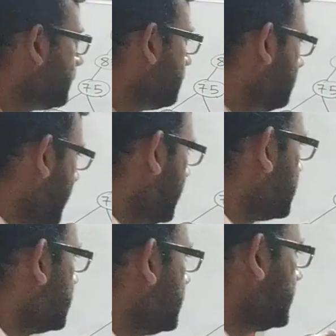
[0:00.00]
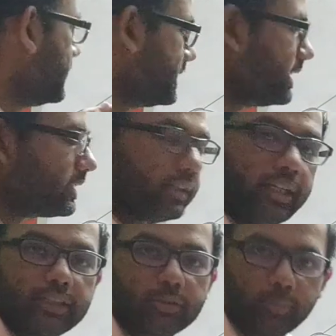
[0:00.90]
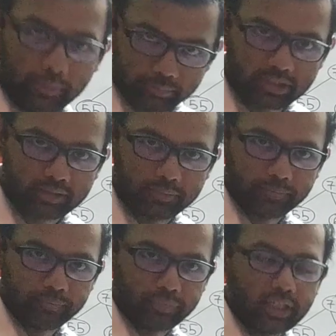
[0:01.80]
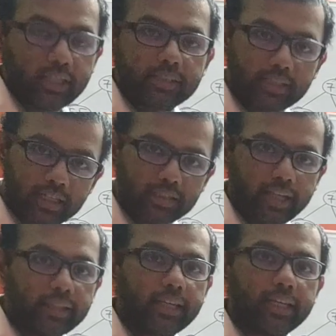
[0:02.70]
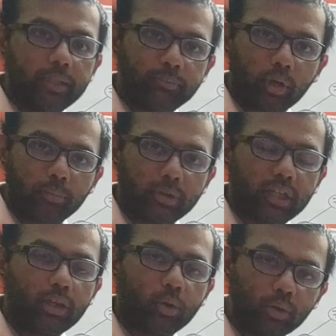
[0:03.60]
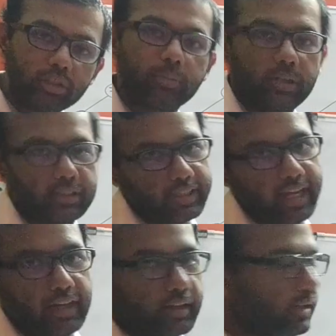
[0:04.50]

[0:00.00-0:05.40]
make necessary swaps such that the heap property holds once again.